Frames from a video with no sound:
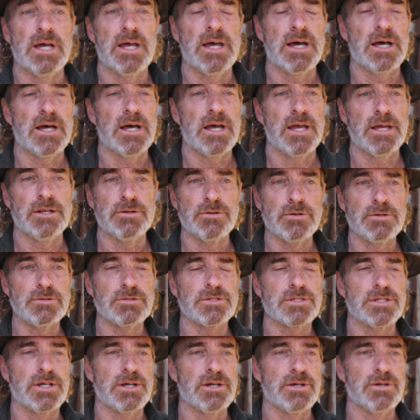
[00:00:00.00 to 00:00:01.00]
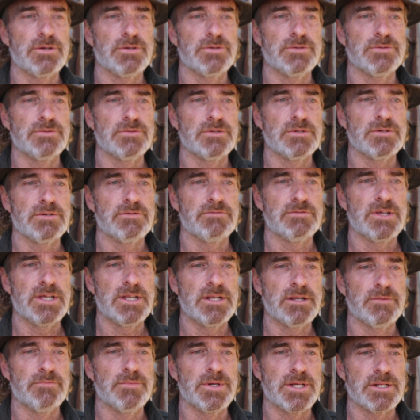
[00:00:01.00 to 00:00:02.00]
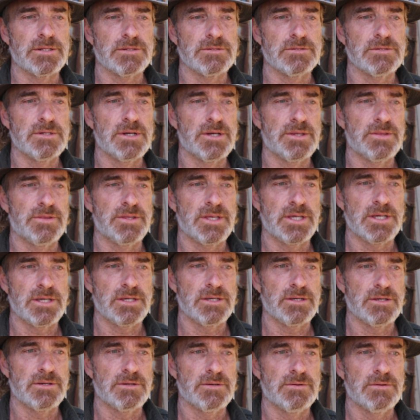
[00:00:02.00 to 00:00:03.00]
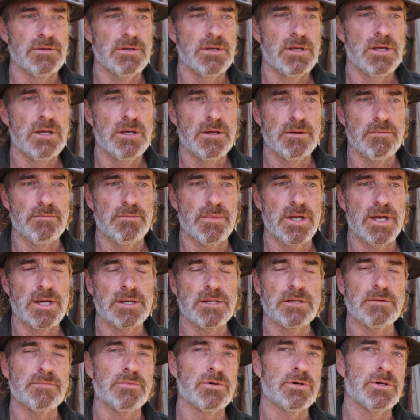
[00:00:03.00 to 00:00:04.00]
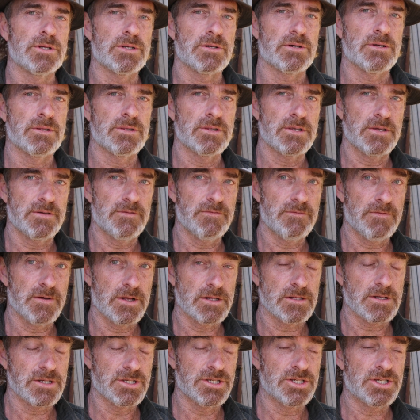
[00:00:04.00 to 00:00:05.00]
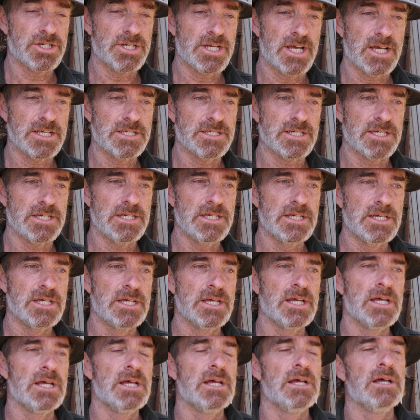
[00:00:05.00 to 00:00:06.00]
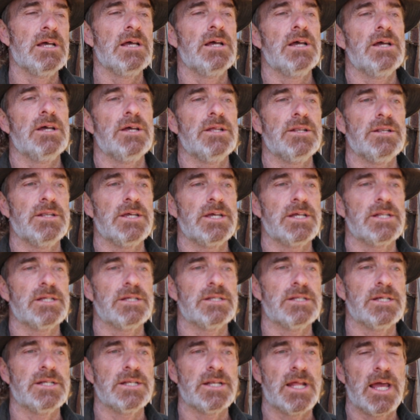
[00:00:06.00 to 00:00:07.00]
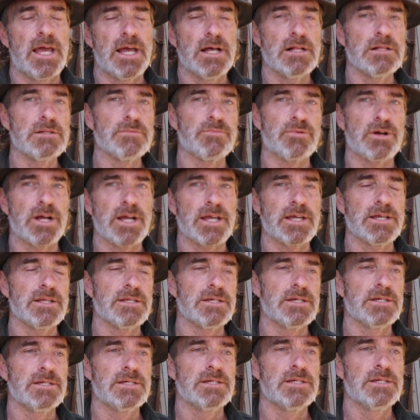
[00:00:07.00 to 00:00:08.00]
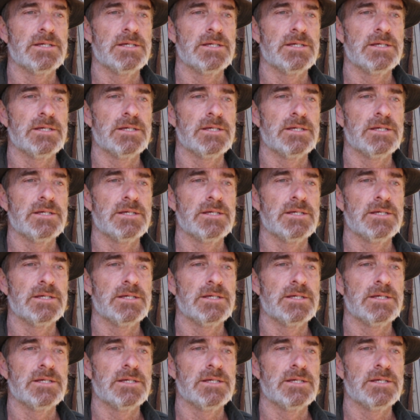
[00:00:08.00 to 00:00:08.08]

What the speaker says: And also in the middle, the mounting point on the Falcon chassis needed an L bracket,